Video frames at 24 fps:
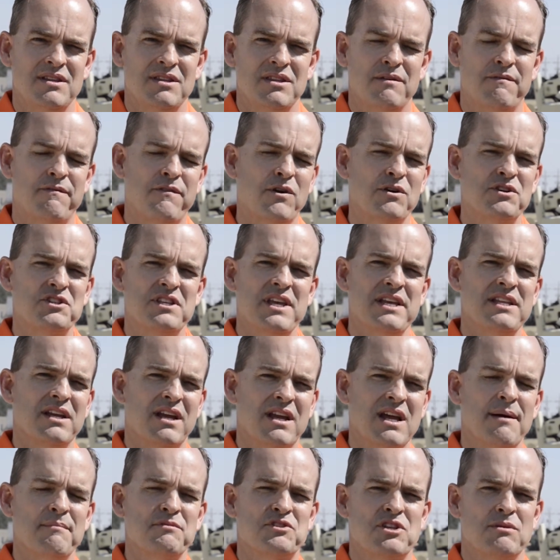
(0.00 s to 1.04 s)
The first thing that
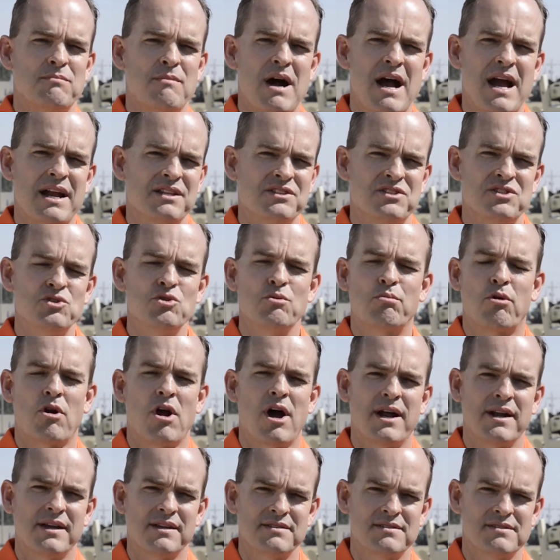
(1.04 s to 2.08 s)
comes to mind is new
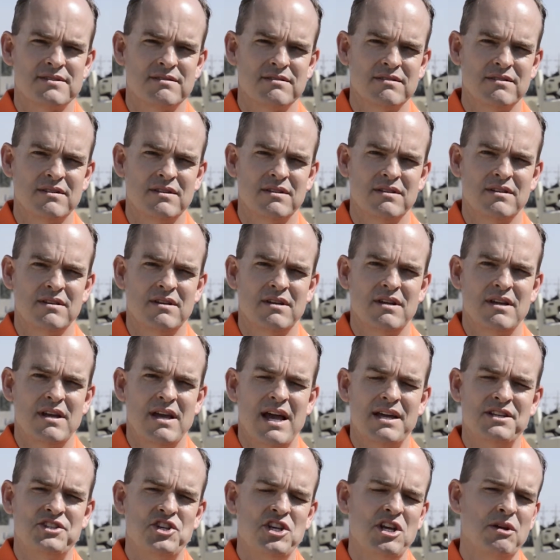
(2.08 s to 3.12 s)
products.
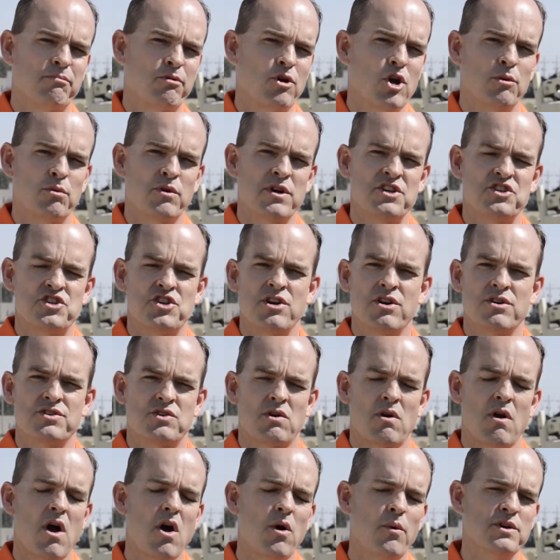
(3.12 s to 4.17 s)
At Geoprobe, our engineers
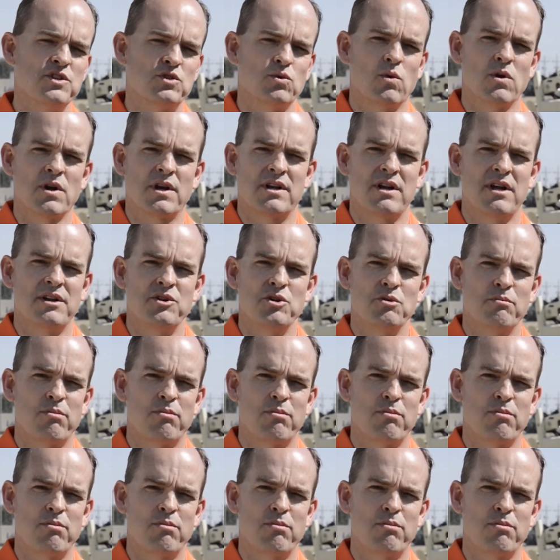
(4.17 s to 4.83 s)
are always working on new